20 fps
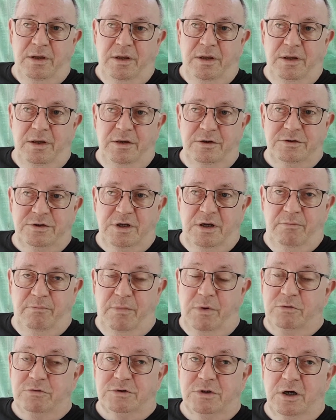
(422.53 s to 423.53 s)
is that
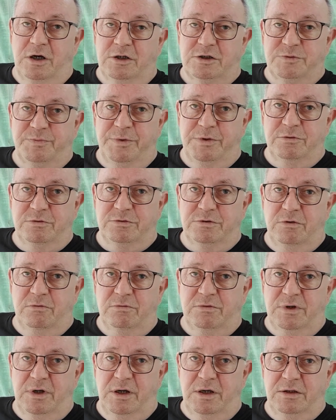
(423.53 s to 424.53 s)
most hospitals
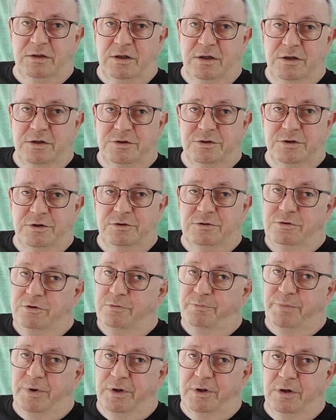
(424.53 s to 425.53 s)
don't take the insurance. You
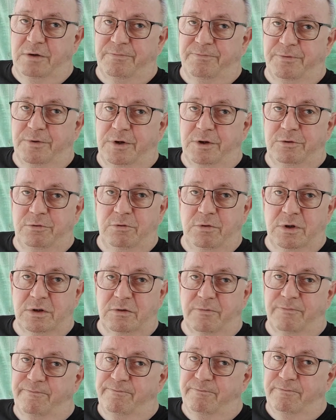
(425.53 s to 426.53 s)
pay up front, and you have
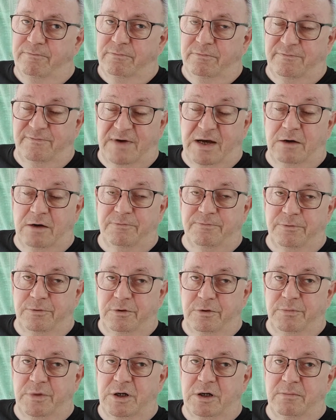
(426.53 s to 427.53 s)
to file for
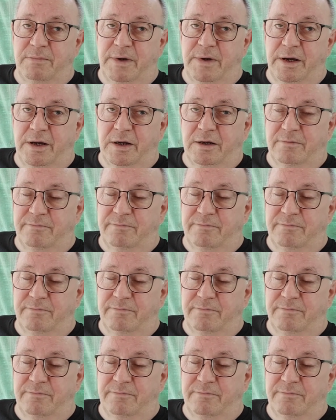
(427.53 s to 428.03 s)
your money back.